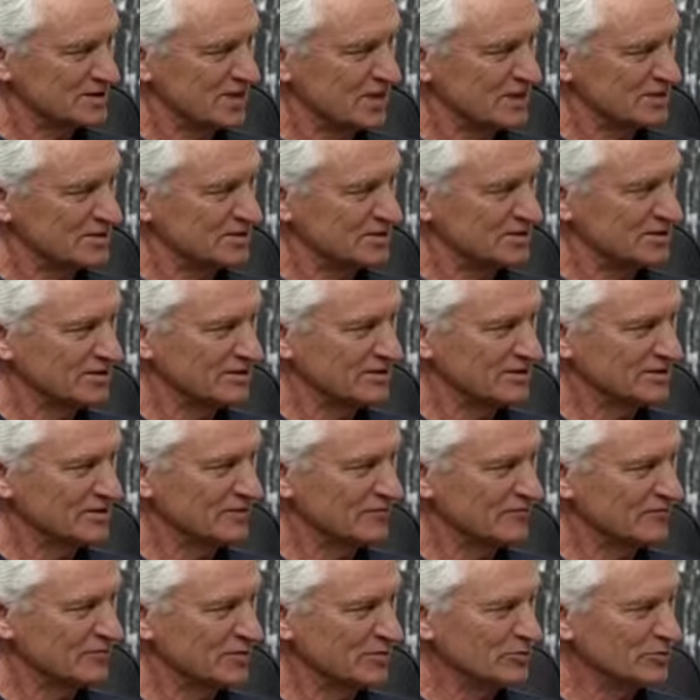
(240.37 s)
next year
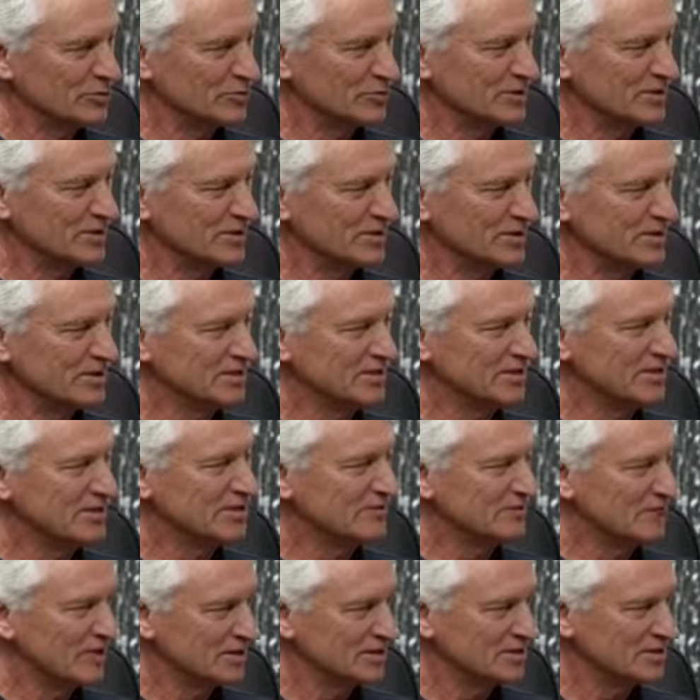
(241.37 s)
in February he
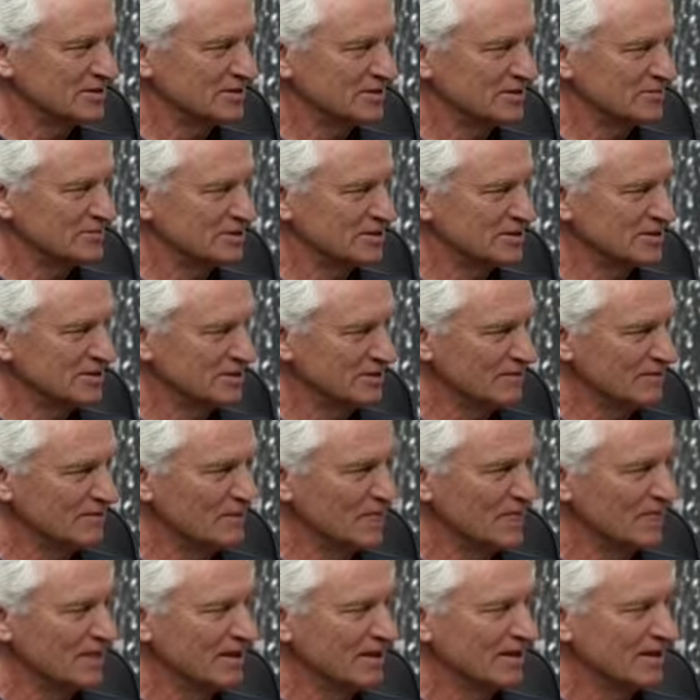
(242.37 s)
invited me,
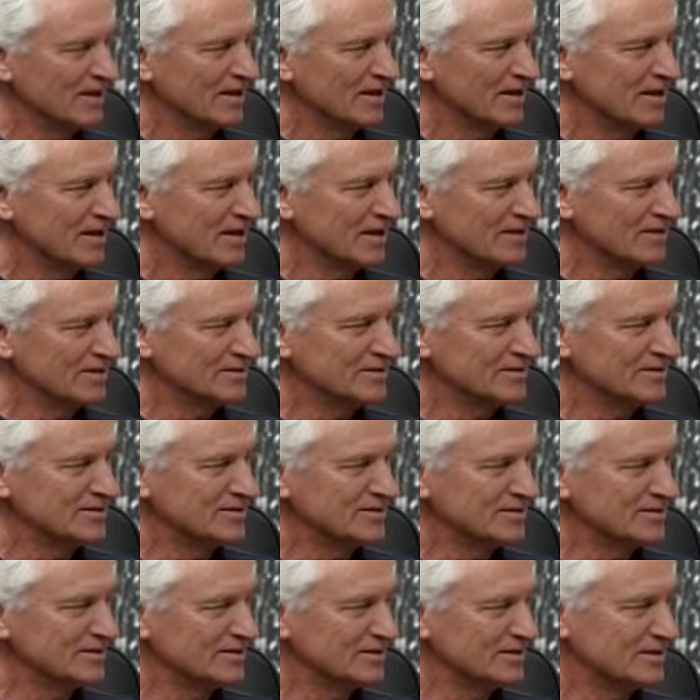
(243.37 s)
and
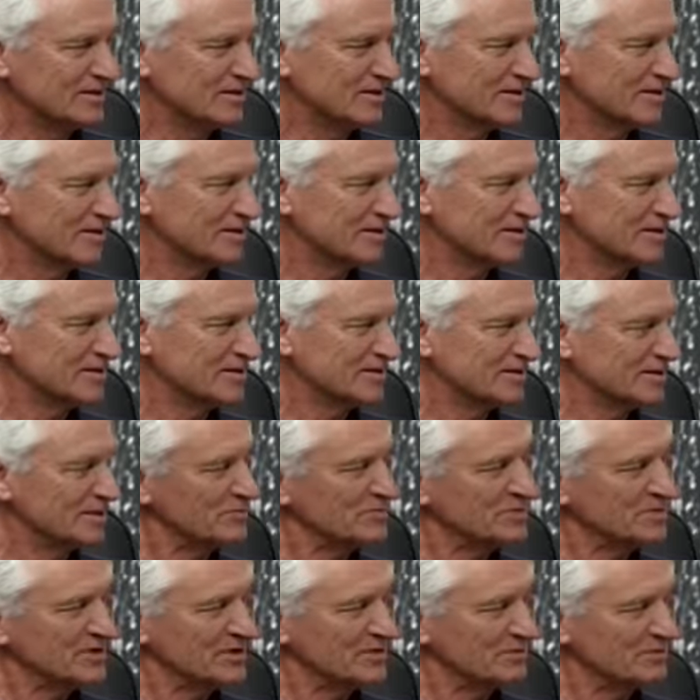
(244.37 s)
in
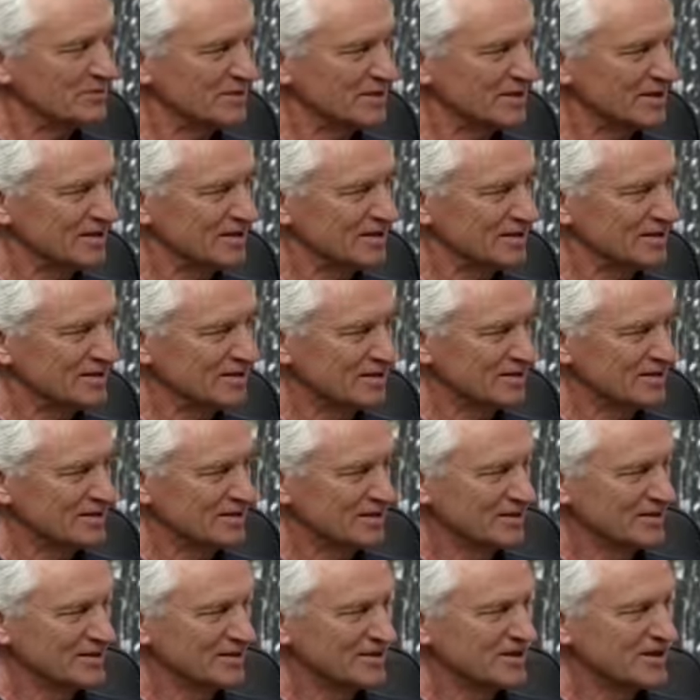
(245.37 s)
September
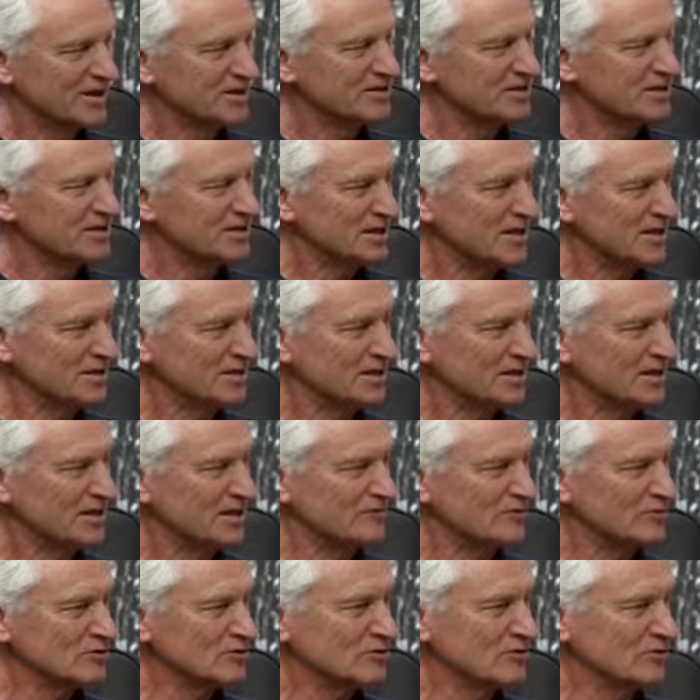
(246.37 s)
1990 I
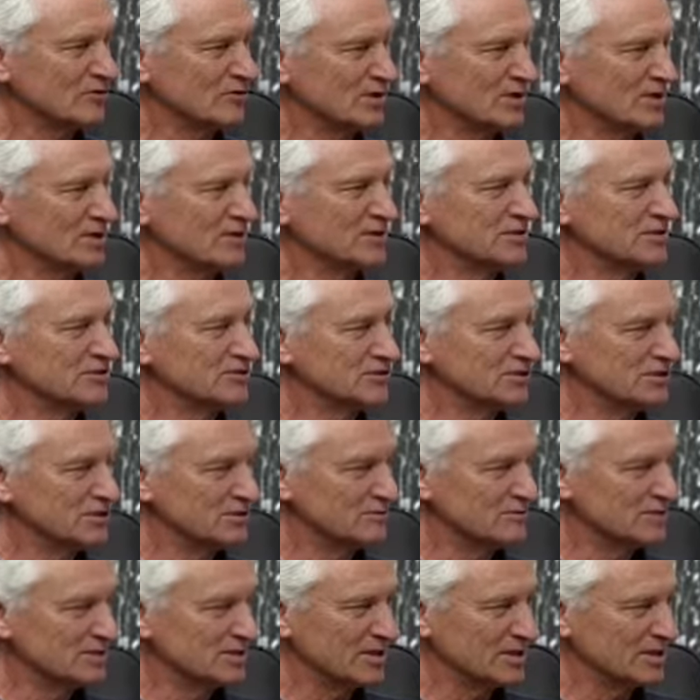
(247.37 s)
was already in
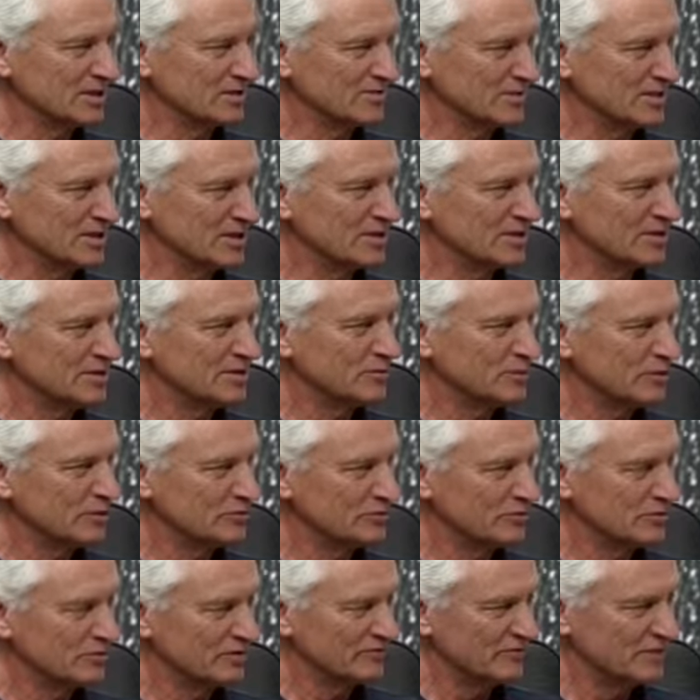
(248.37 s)
Jerusalem at Hebrew
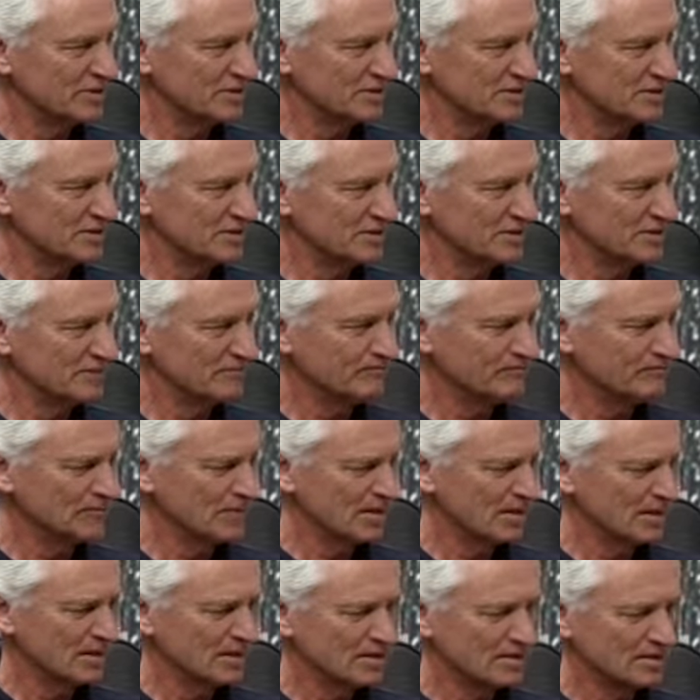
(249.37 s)
University.
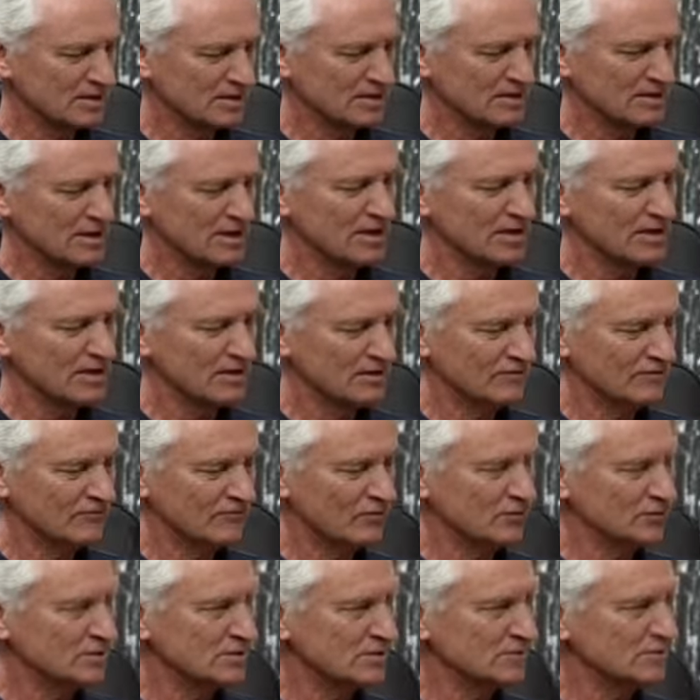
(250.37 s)
The target
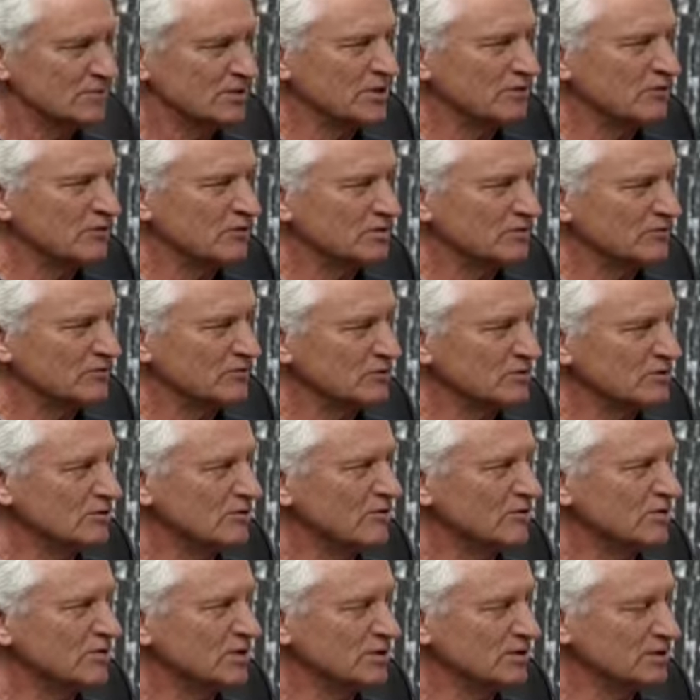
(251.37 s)
was, because was
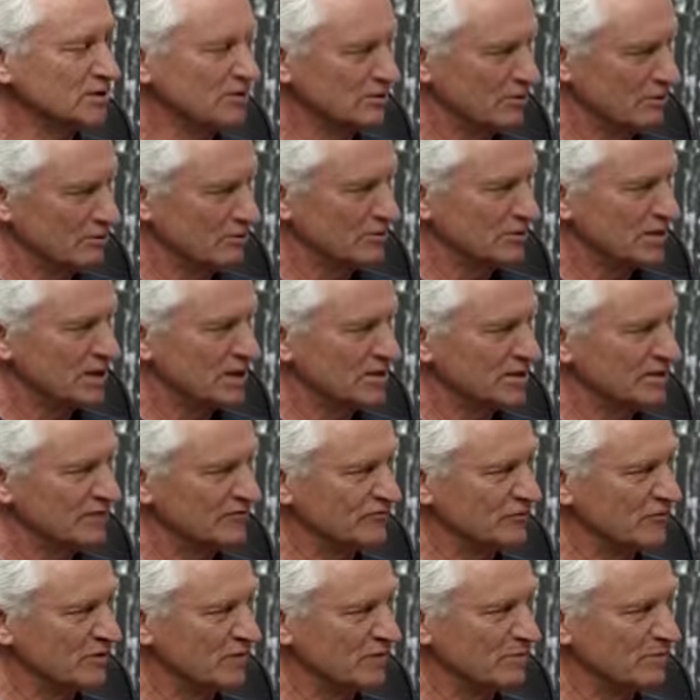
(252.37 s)
already known
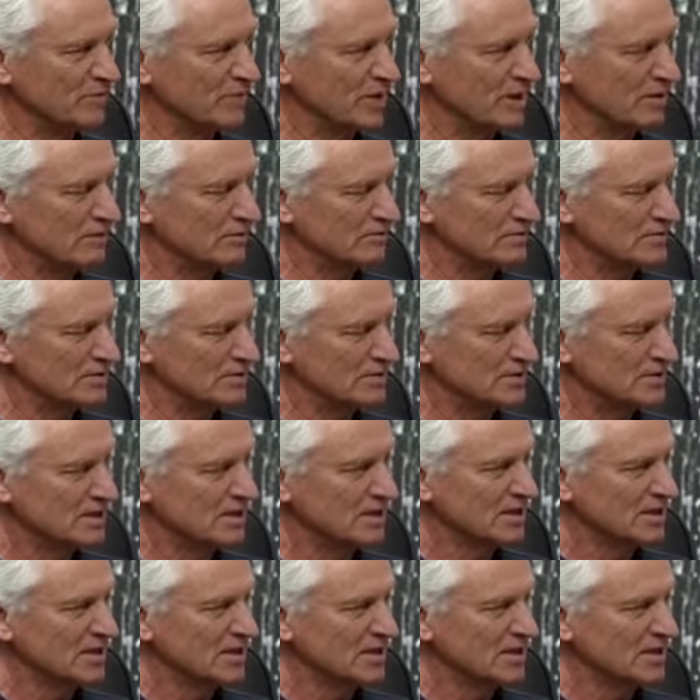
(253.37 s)
active compounds